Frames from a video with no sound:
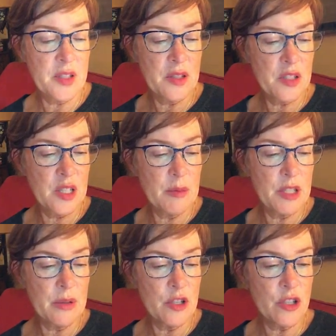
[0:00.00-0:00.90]
system
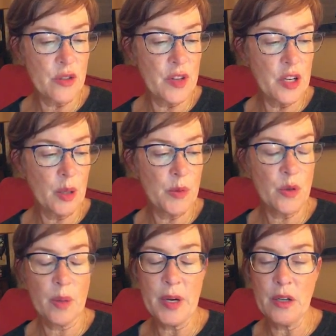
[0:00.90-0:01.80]
to ensure that you're
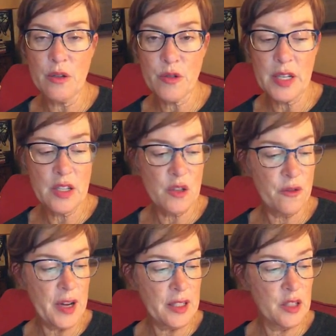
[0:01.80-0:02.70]
absorbing nutrients
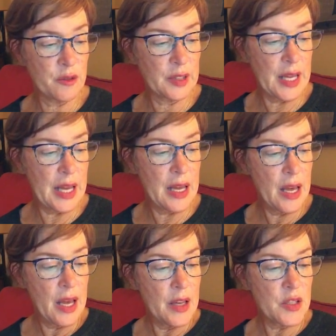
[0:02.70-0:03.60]
effectively
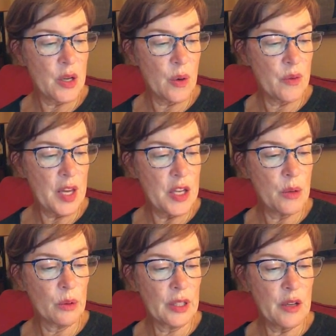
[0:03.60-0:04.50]
so that
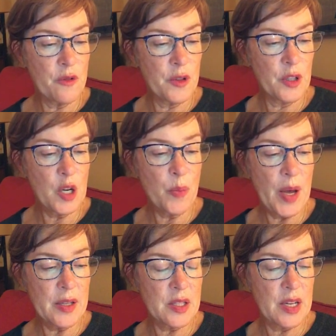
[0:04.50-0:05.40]
you look and feel your
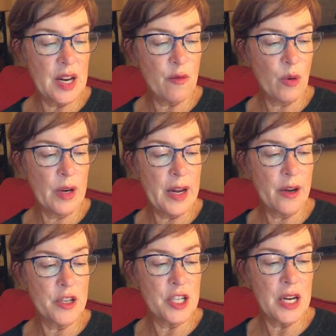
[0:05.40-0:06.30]
best and have more
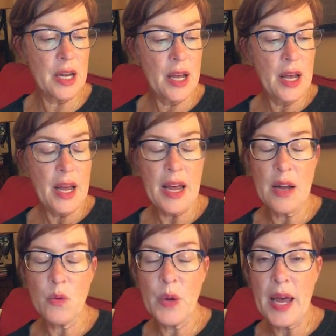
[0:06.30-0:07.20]
energy.
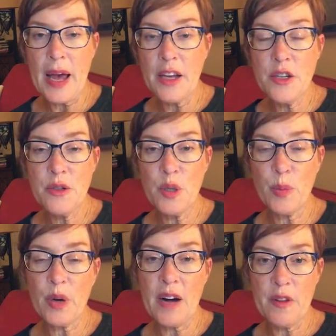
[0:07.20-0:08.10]
And we add you to
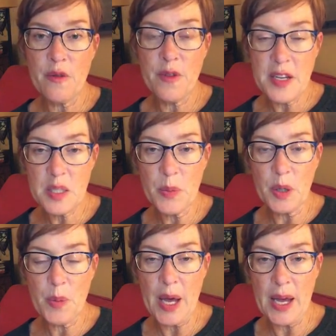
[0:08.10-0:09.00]
a private
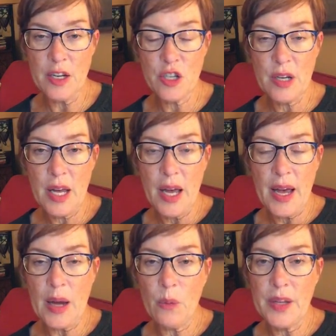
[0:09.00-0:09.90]
Facebook page.
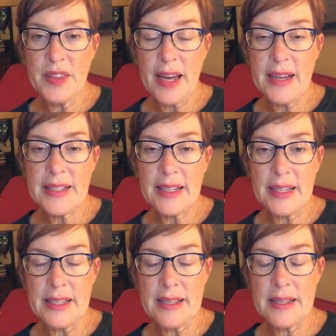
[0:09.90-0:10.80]
And what that
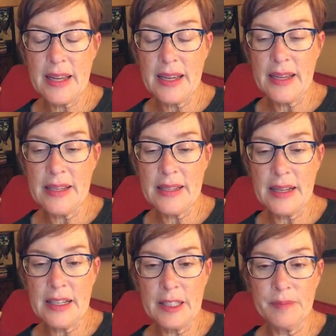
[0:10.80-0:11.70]
does is
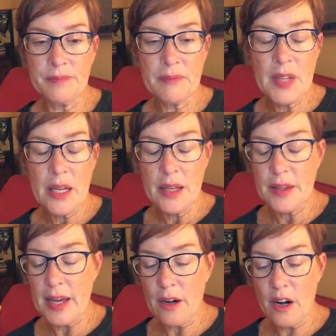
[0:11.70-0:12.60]
um,
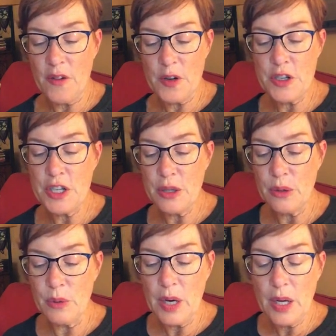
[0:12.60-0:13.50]
that offers
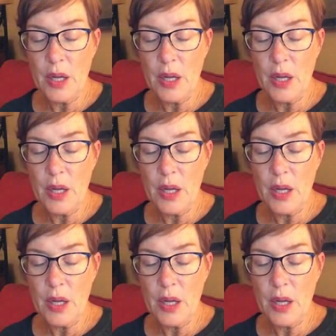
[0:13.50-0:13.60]
you